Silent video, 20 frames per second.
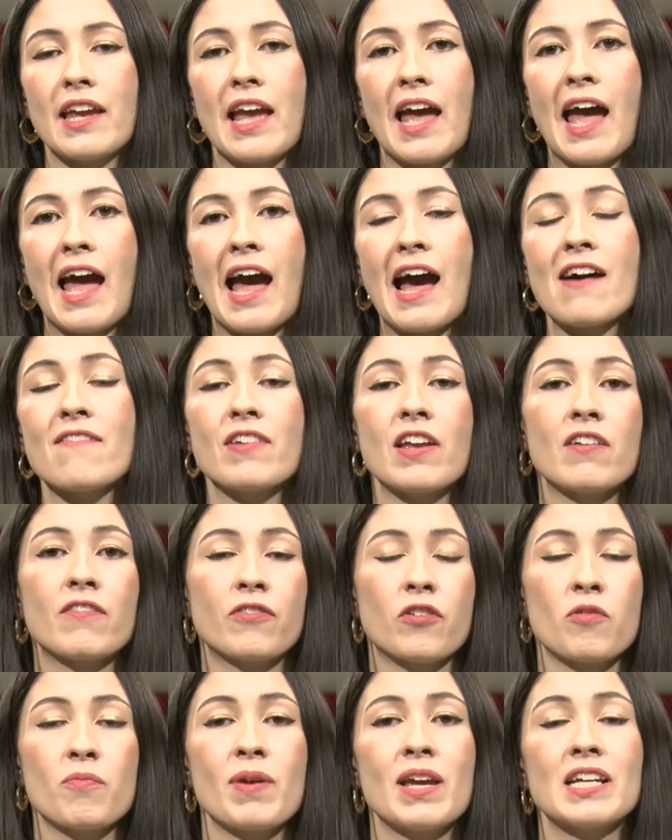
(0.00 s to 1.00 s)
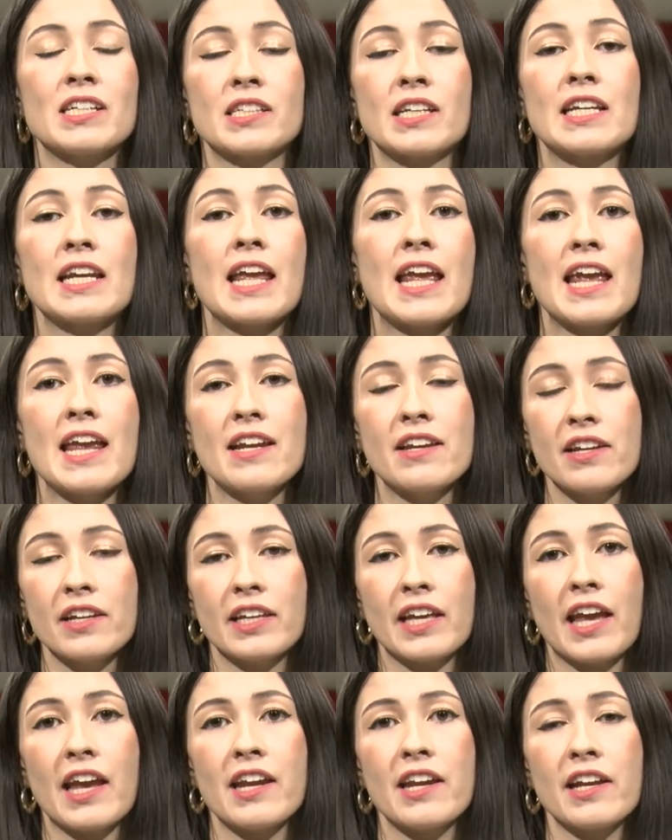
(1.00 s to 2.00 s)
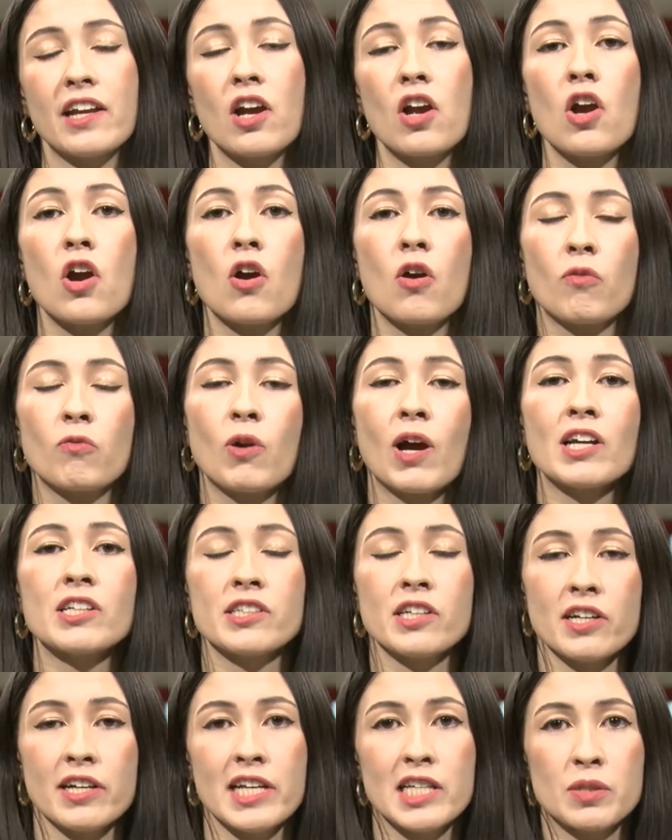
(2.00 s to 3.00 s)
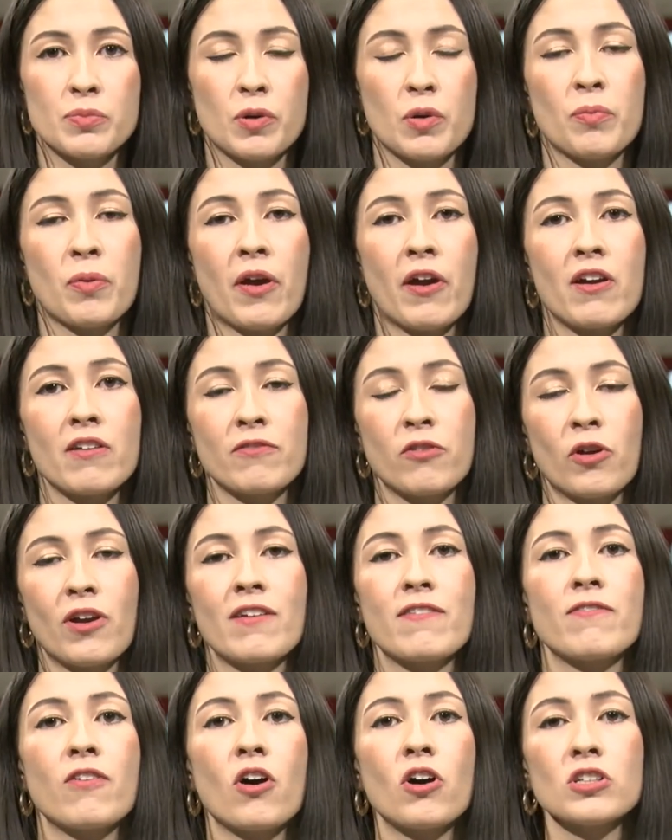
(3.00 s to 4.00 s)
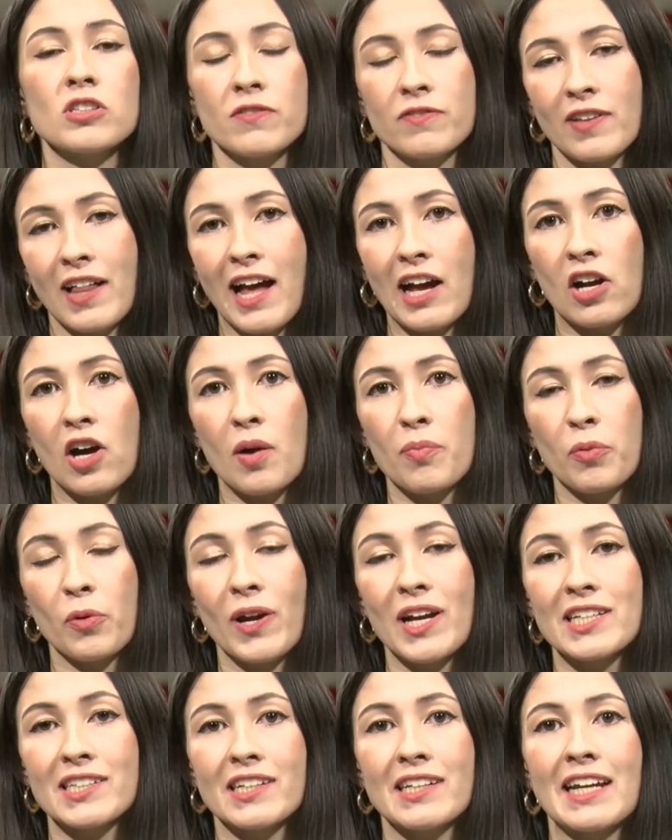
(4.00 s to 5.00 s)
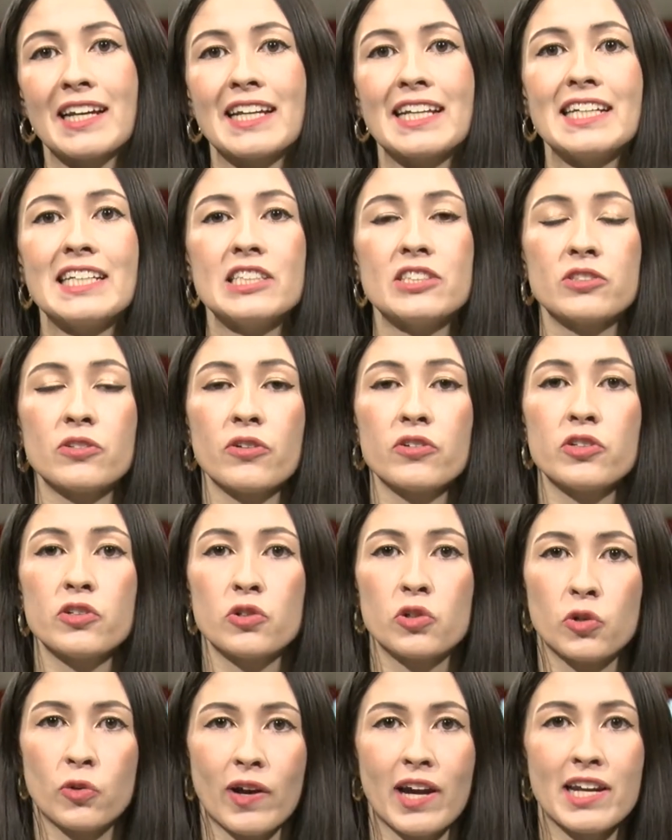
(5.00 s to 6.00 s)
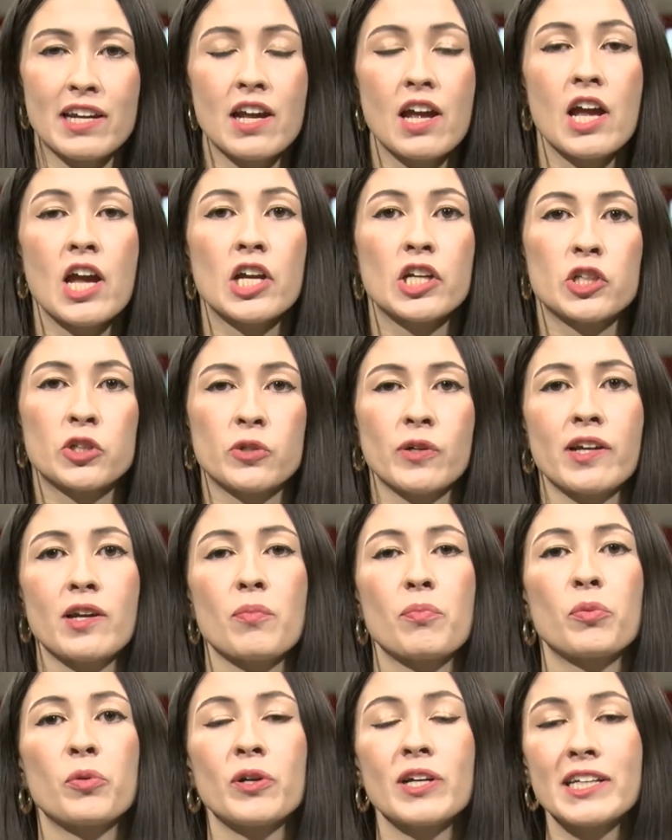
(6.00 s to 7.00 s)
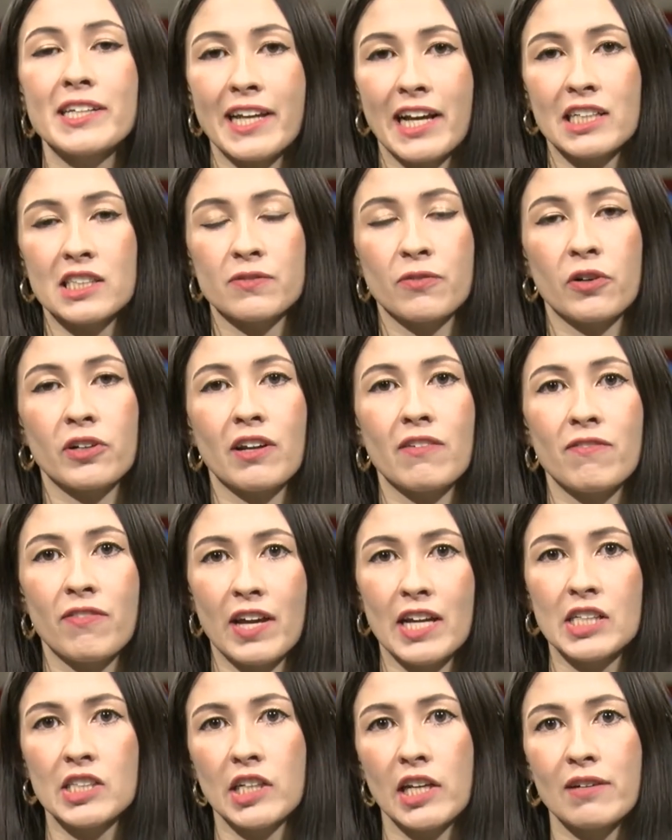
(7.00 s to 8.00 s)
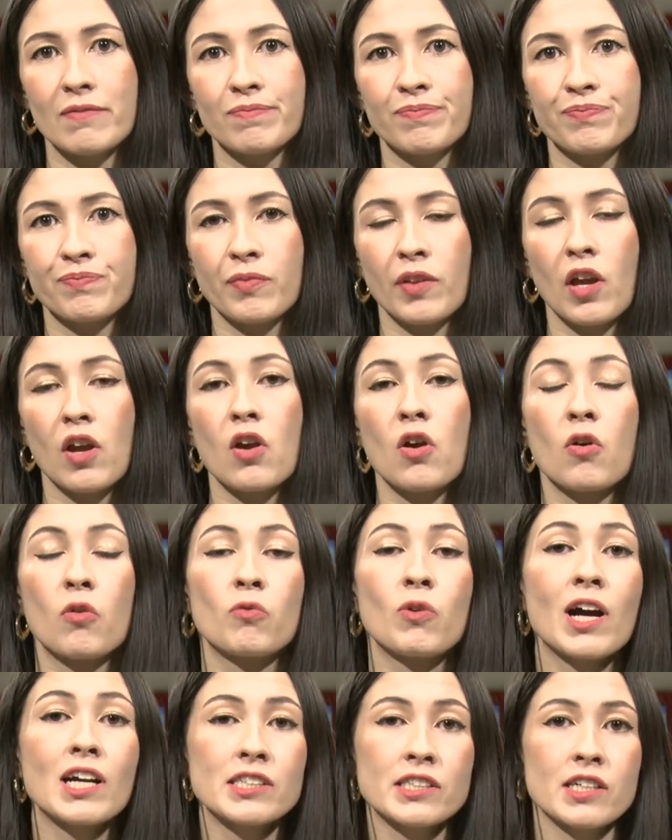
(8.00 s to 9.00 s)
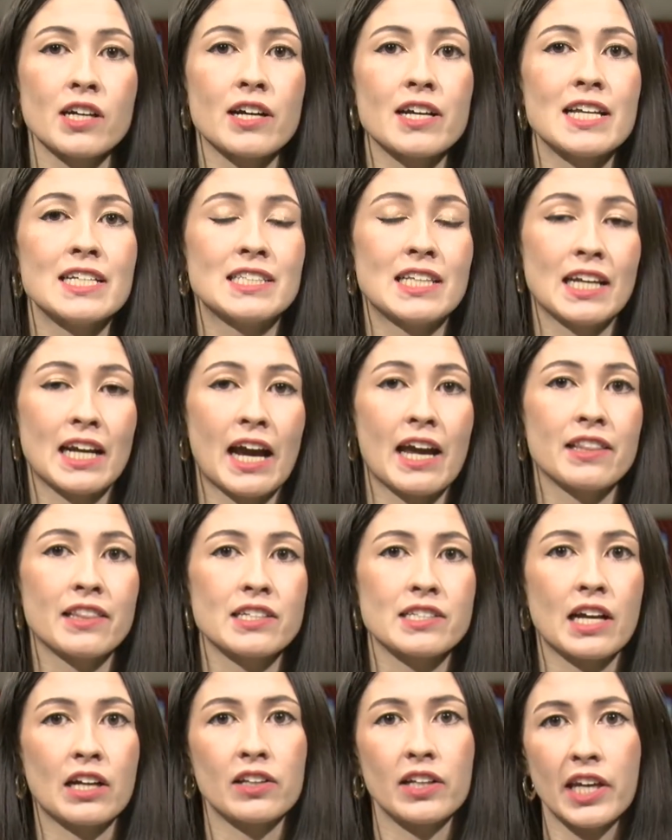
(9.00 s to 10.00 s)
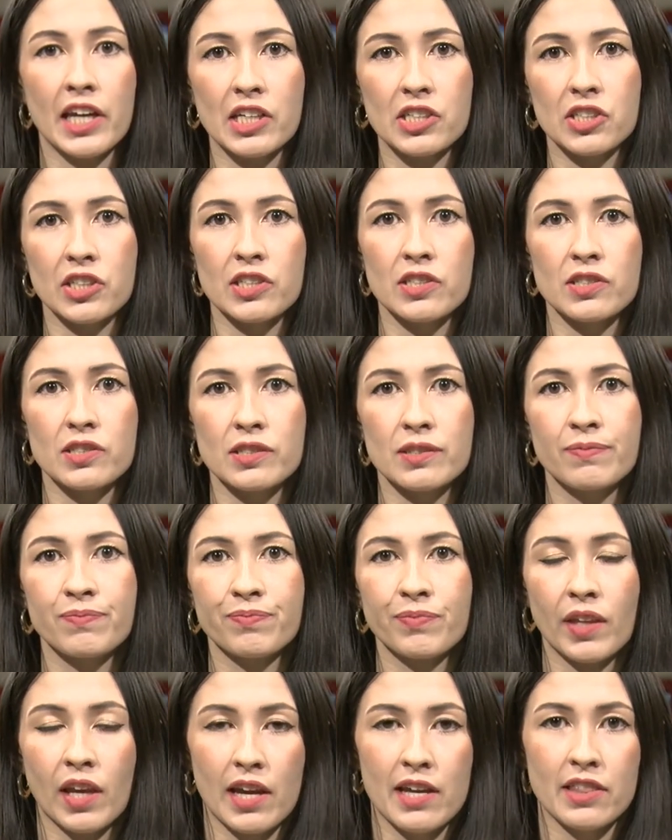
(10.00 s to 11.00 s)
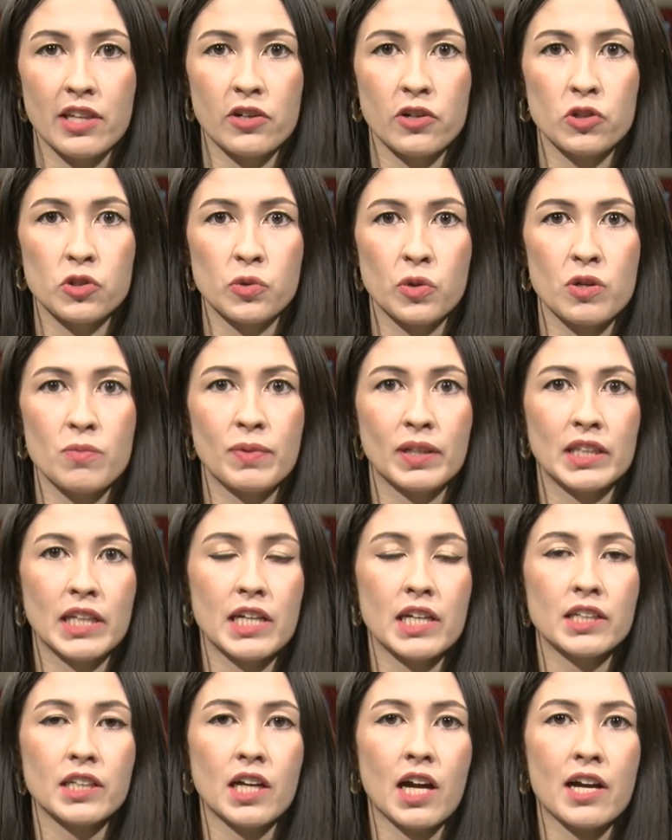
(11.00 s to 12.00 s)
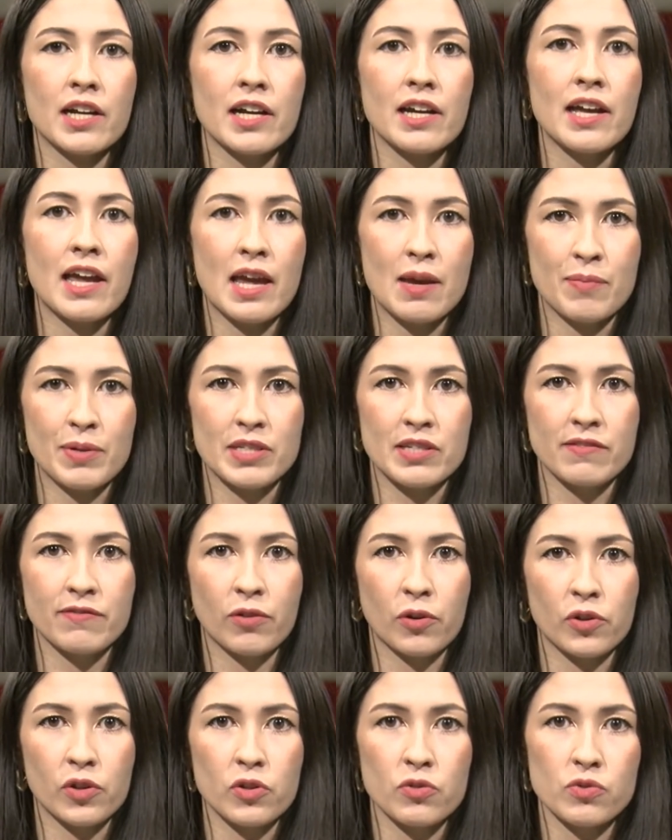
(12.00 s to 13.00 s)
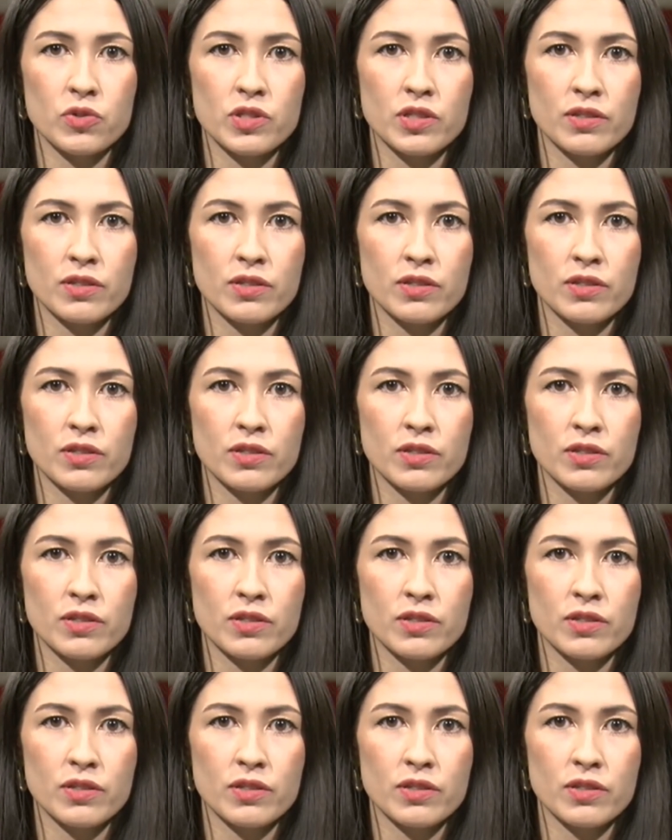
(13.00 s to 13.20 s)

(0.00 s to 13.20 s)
have information indicating Russia is preparing for a false flag operation in eastern Ukraine to create a pretext for an invasion. Russia is denying these allegations. In the newsroom, Lena Takada, ABC4 News.